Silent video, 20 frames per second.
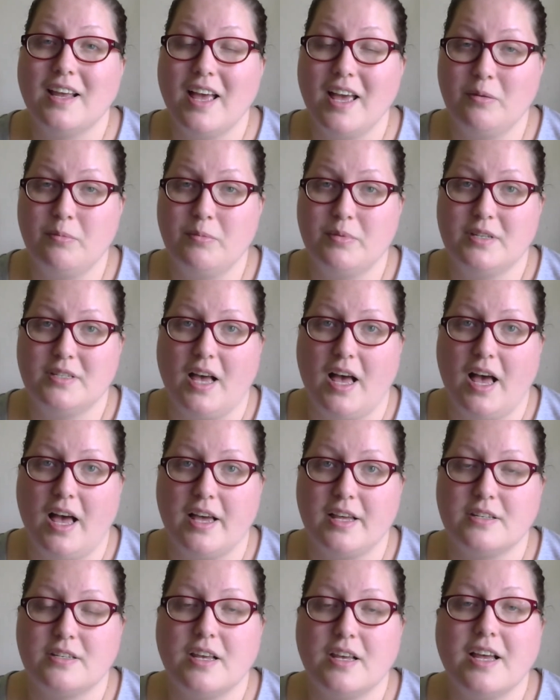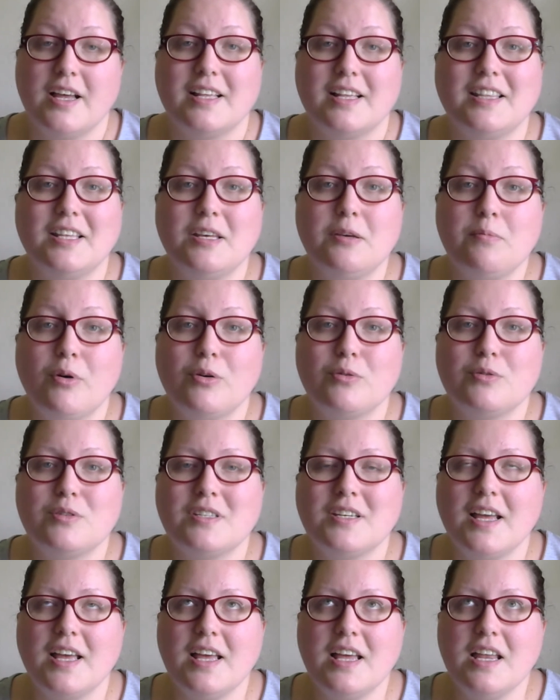And besides, the
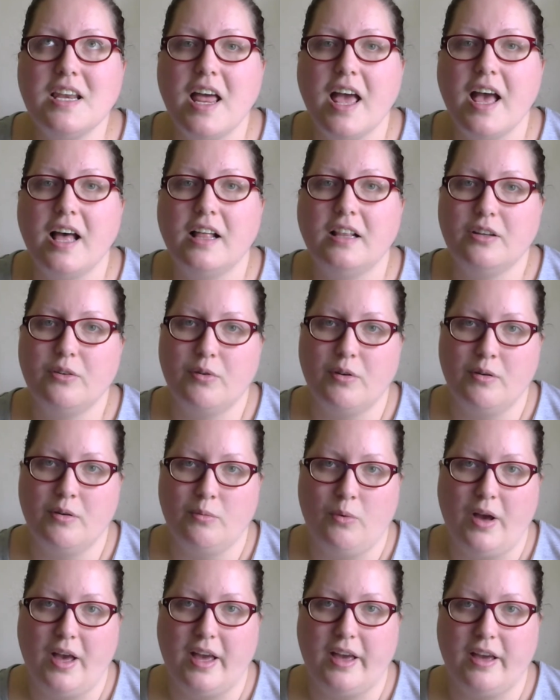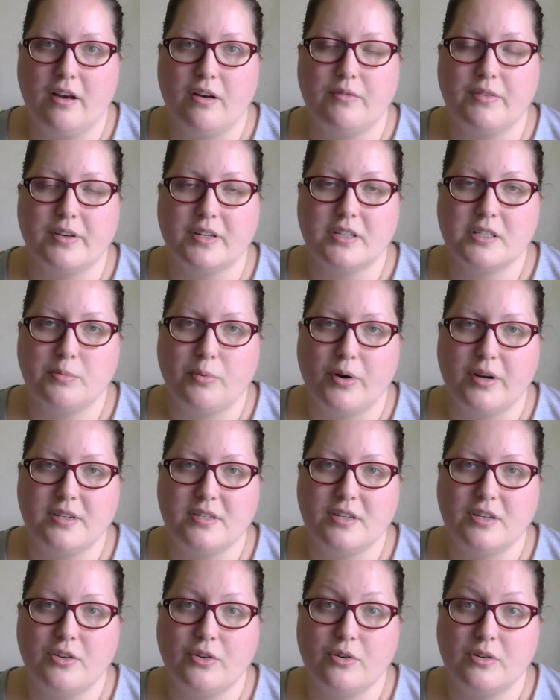most ineloquent way of
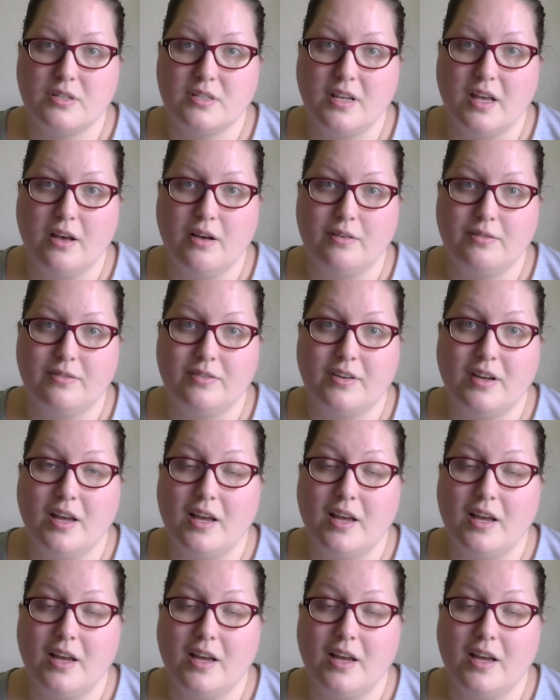expressing yourself